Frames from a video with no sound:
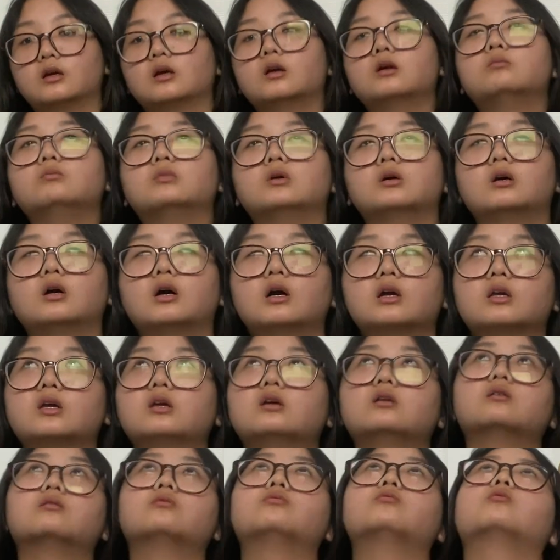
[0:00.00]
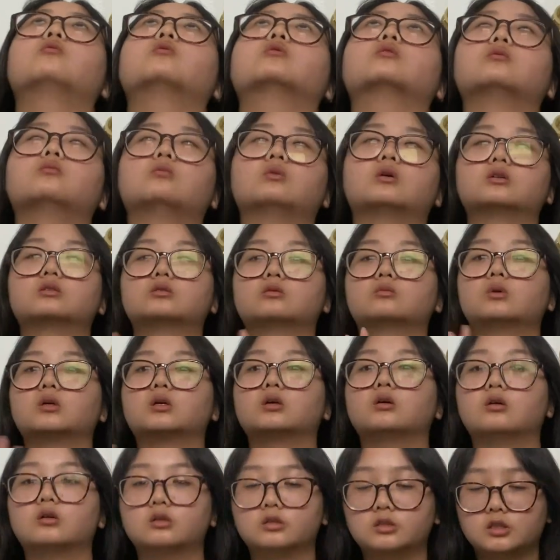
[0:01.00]
Emma, I can't afford a watch, oh my
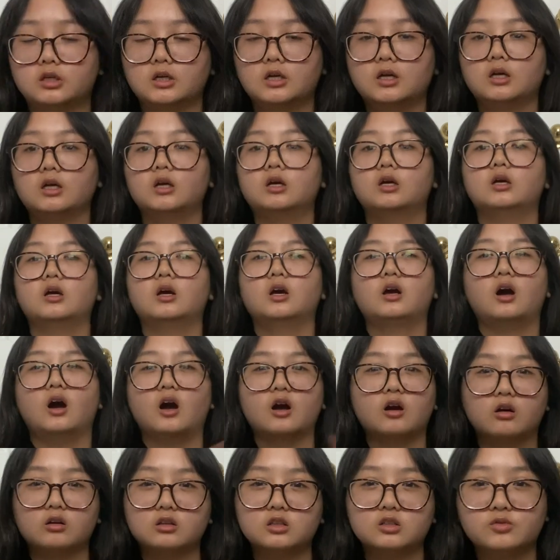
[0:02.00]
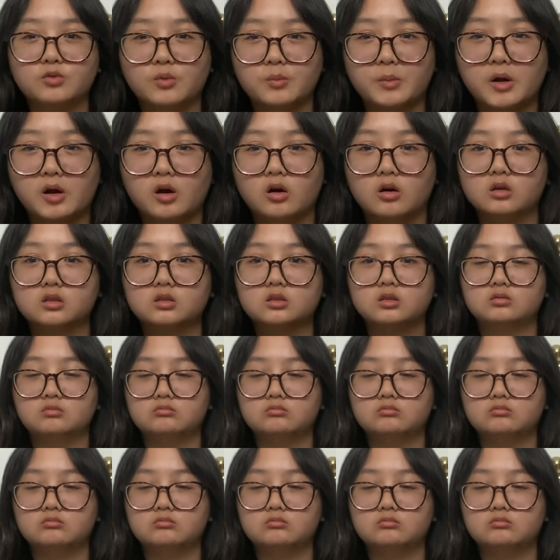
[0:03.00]
gosh. I got this from my aunt.